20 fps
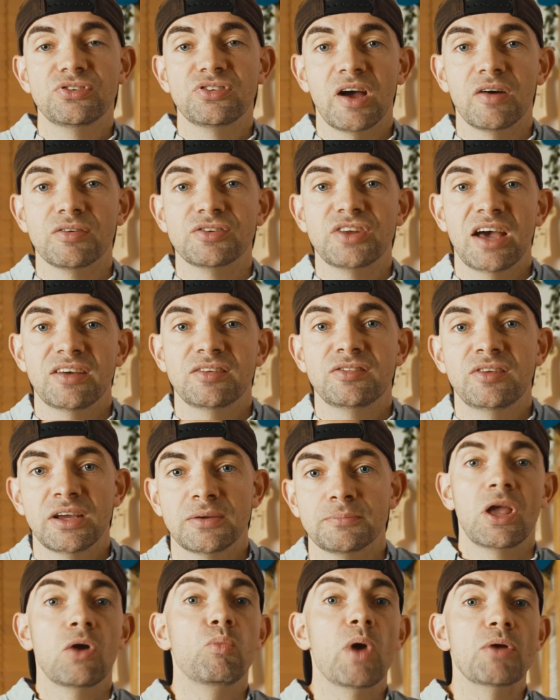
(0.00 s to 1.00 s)

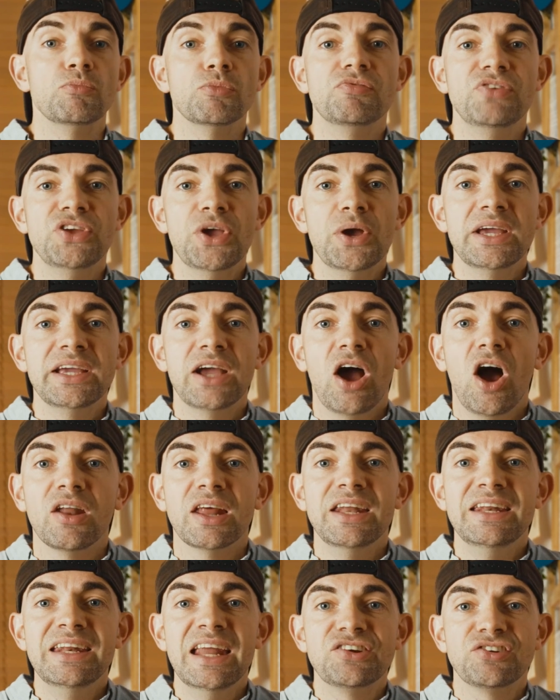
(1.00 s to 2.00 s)
self-testing. When reviewing,
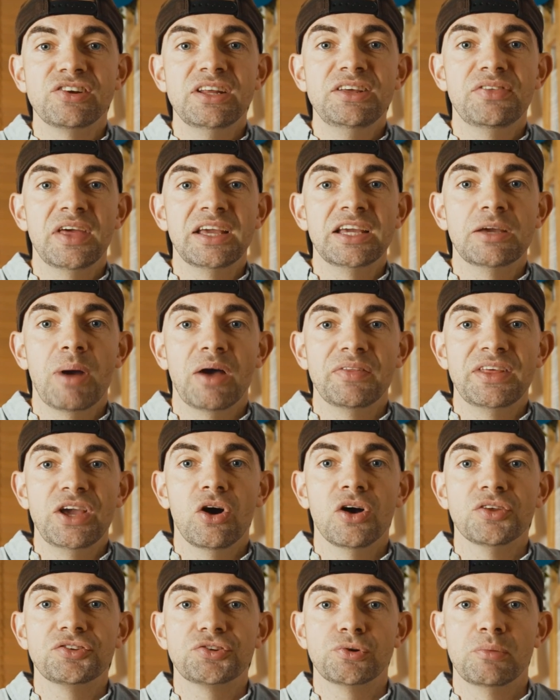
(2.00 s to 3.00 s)
I'll initially think about the
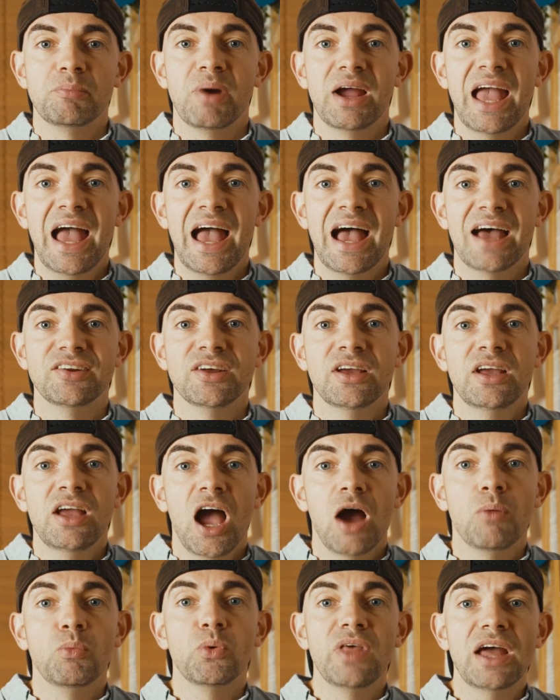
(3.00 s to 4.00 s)
answer in my head,
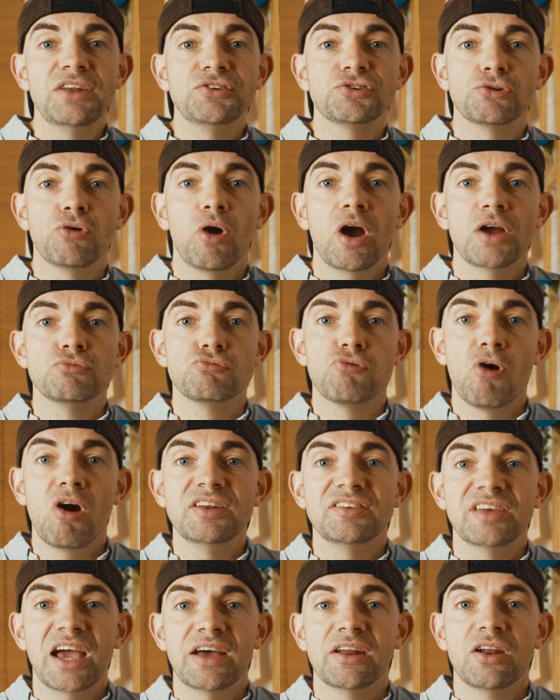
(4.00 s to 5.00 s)
and will then try and
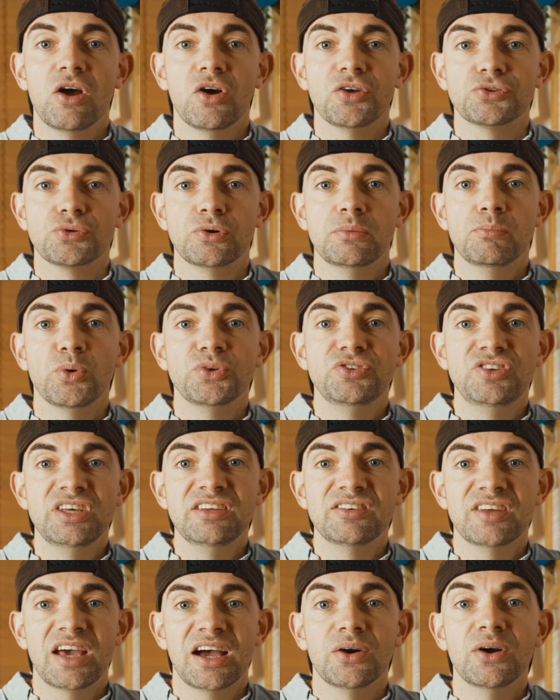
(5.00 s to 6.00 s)
write down an answer in more
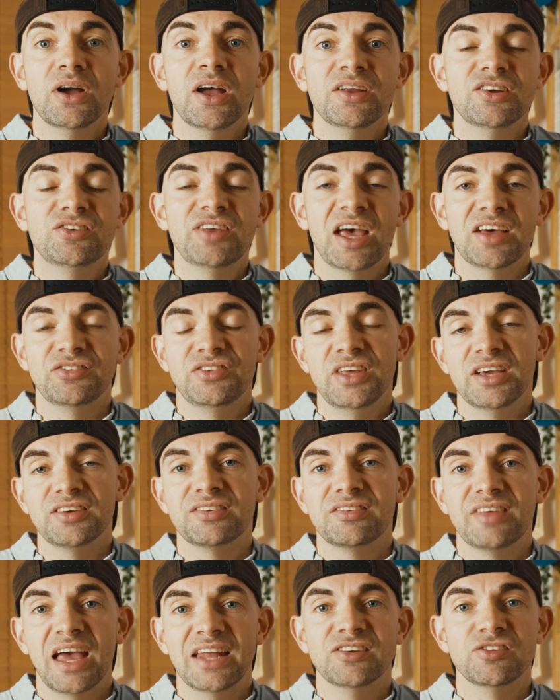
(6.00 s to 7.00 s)
detail to test the
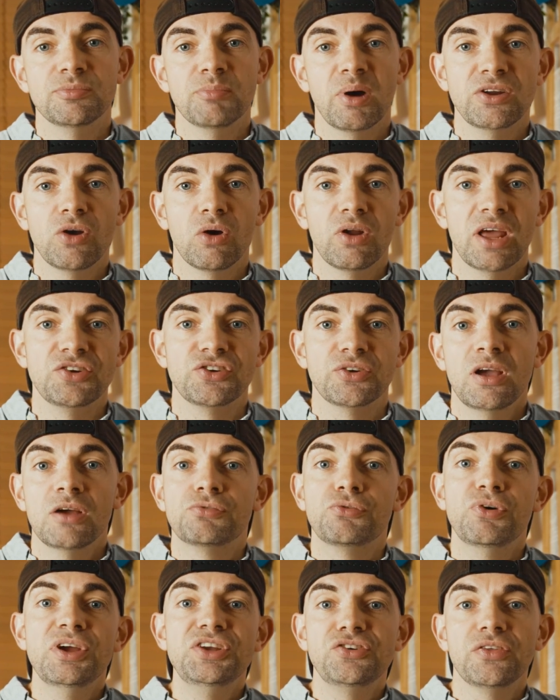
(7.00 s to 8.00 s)
extent of my knowledge.
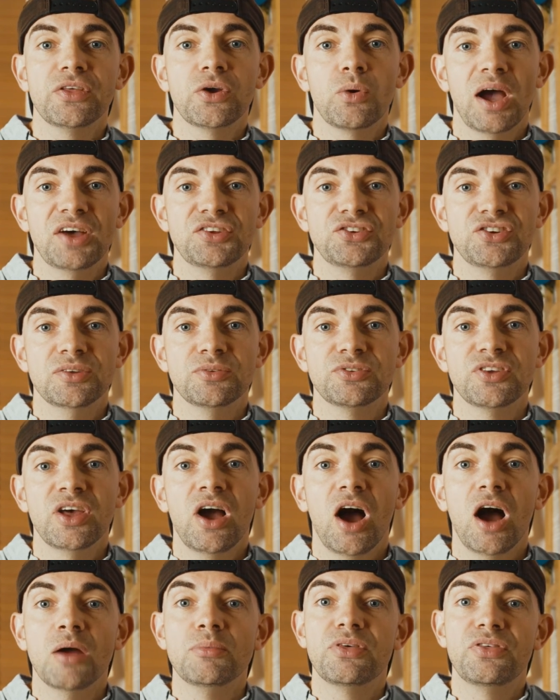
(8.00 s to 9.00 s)
For each of the questions,
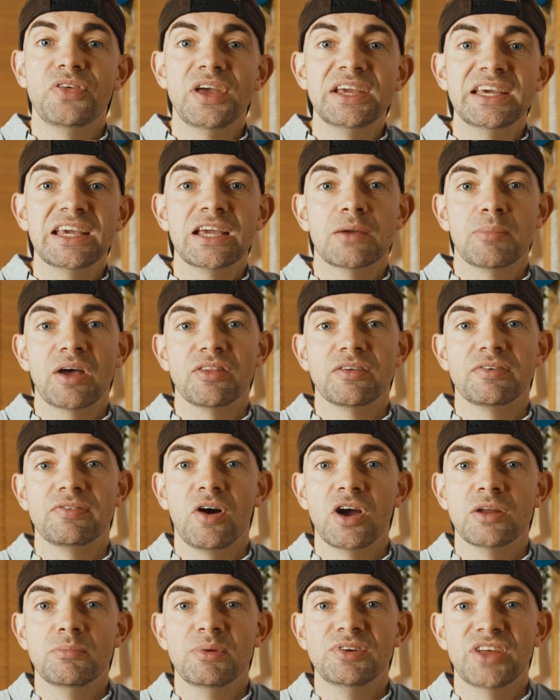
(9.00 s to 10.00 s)
I'm thinking about the
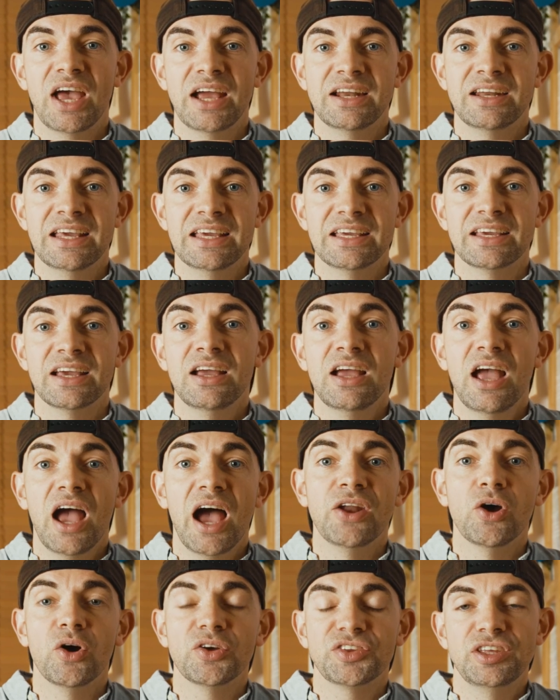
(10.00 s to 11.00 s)
Feynman technique
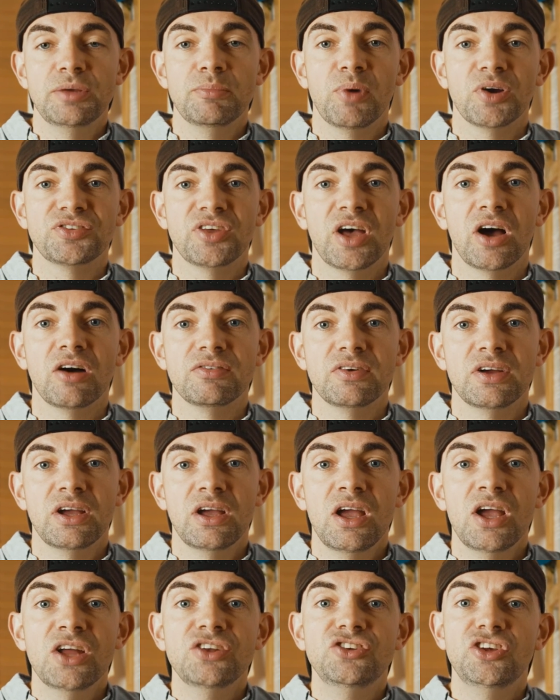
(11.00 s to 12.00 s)
and asking myself,
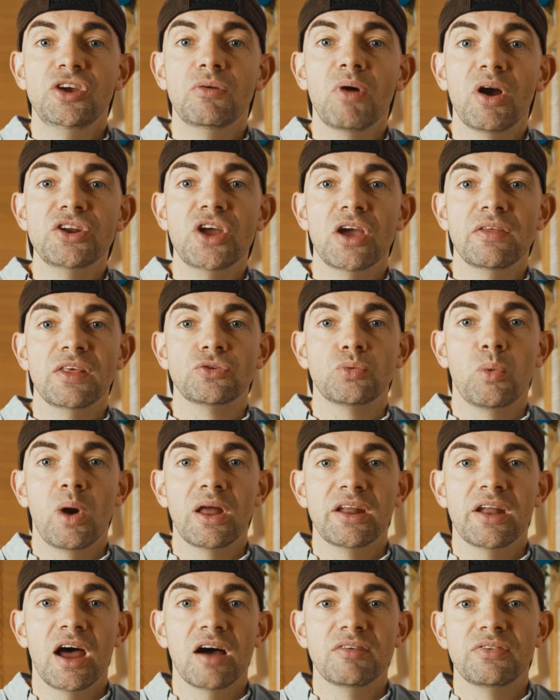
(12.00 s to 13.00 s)
do I know this
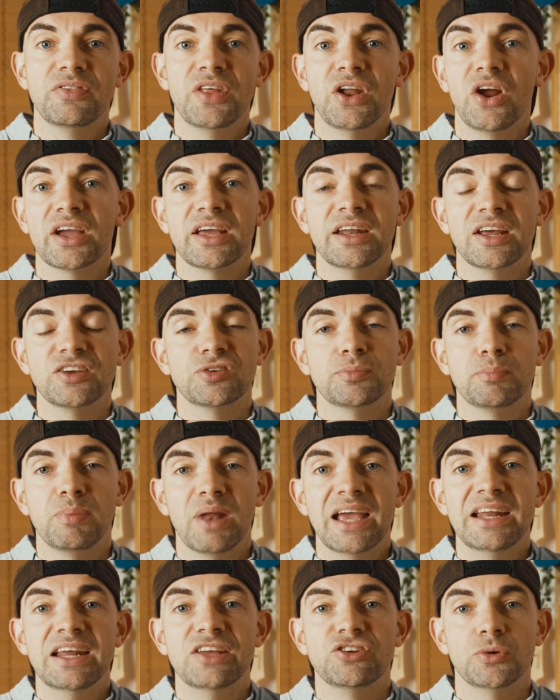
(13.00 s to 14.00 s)
well enough that I can
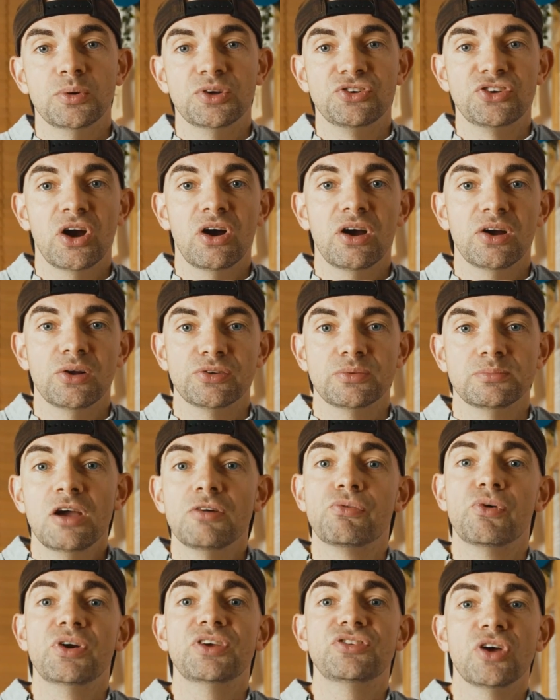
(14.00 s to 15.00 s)
explain it to a child?
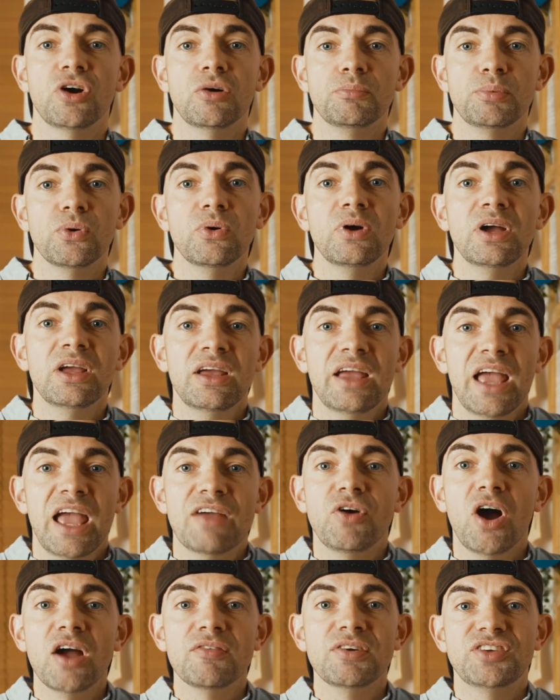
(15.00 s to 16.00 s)
For example,
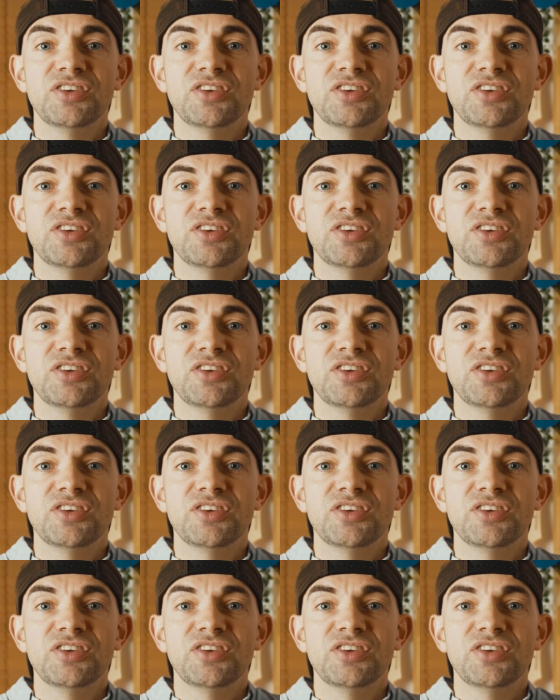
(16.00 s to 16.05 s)
if I've